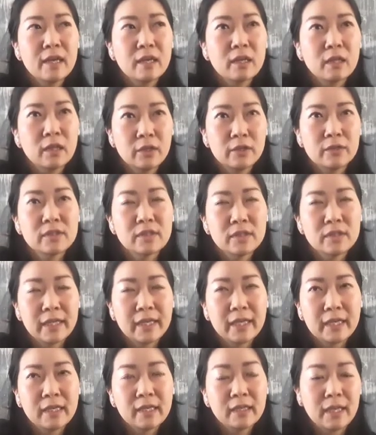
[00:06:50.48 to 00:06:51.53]

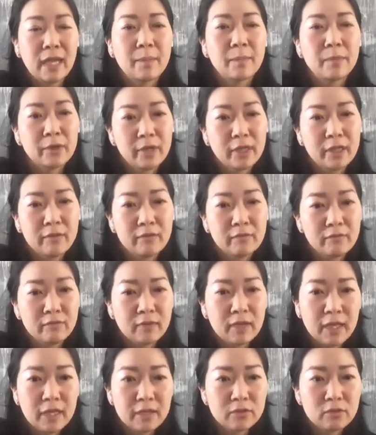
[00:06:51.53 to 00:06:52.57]
closely collaborative
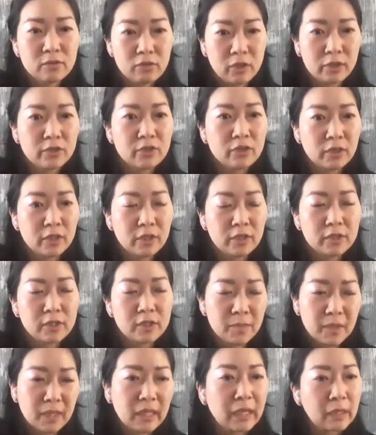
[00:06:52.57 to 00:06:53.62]
knit structure to
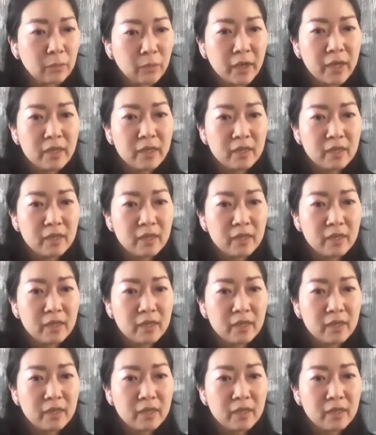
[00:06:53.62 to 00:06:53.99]
begin with,